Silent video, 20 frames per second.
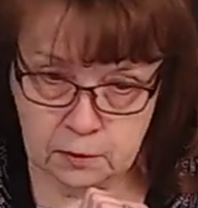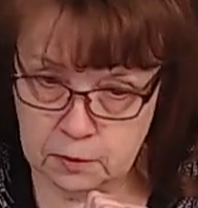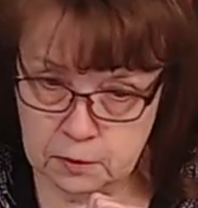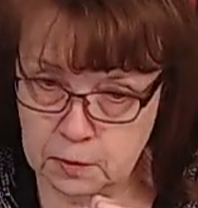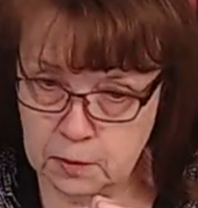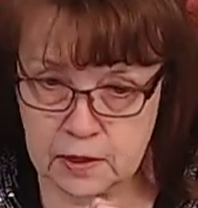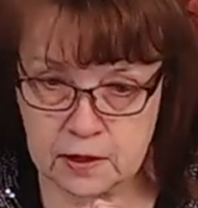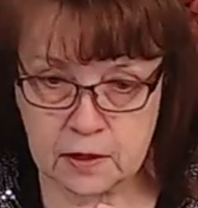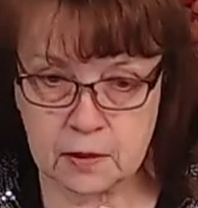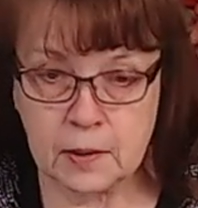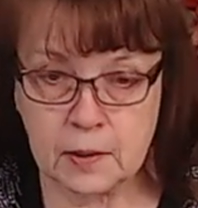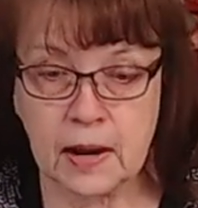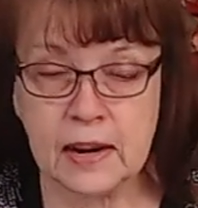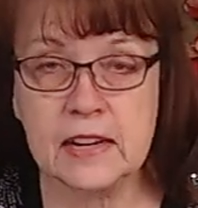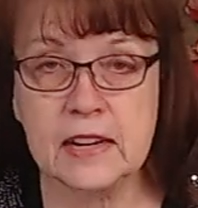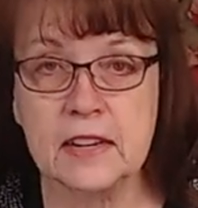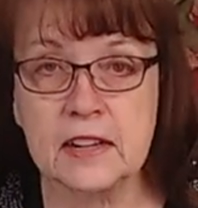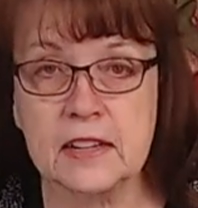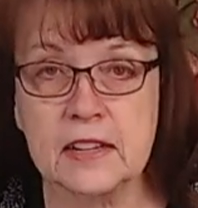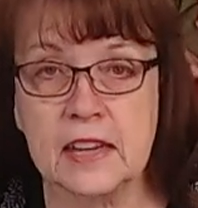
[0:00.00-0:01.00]
We're right
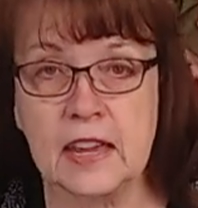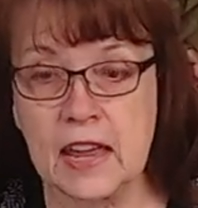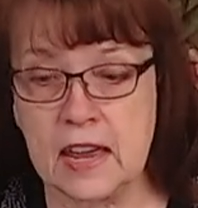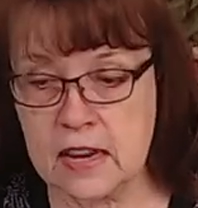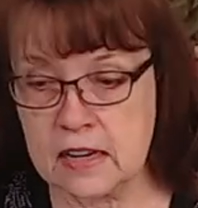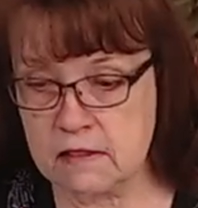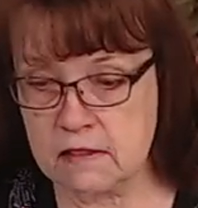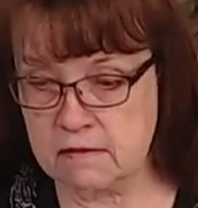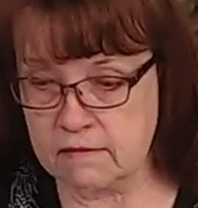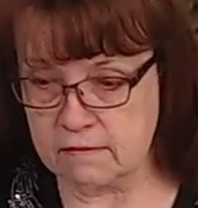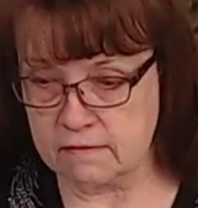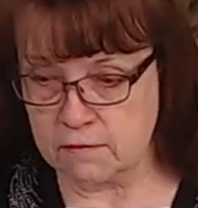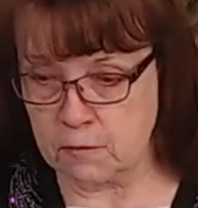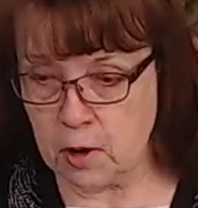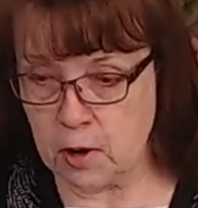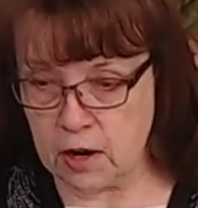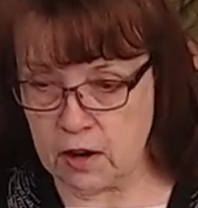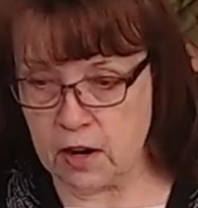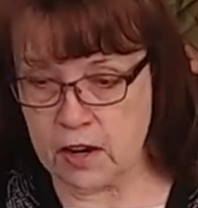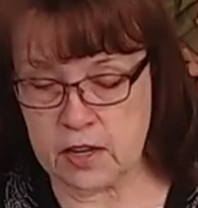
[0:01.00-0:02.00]
Man, here, Ken. Ken.
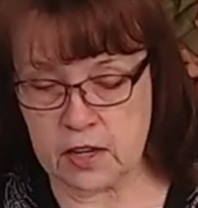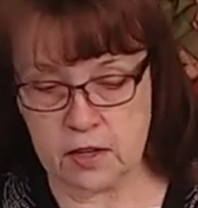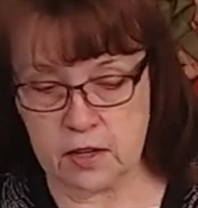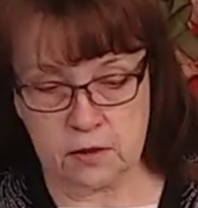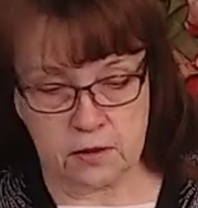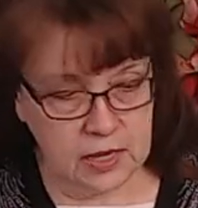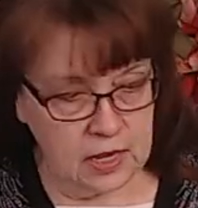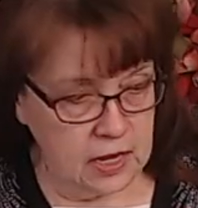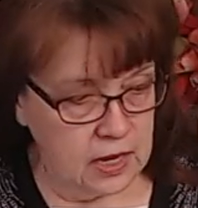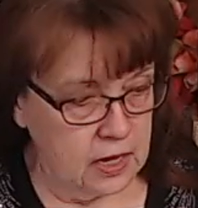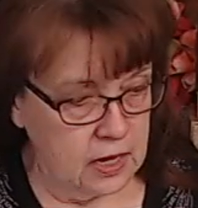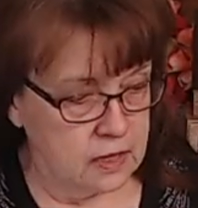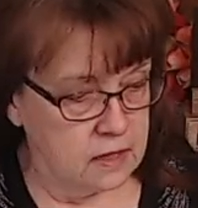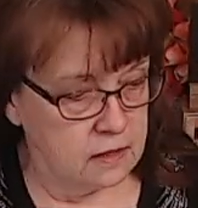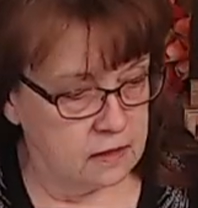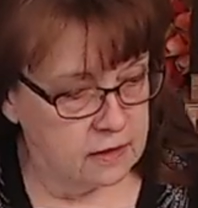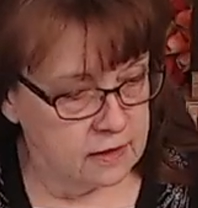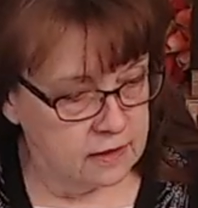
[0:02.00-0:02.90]
Where are you, Ken?